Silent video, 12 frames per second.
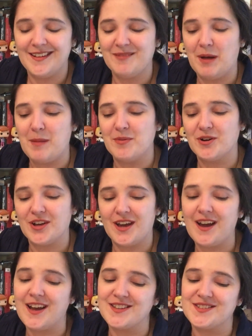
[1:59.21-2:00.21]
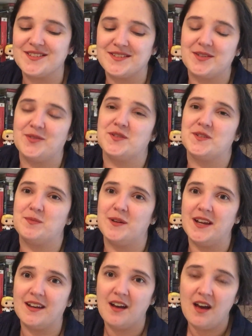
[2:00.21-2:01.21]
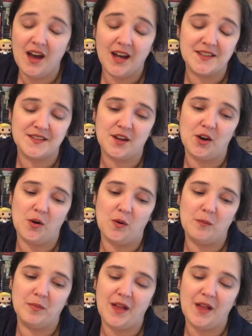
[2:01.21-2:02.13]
bookcase, so to speak. And so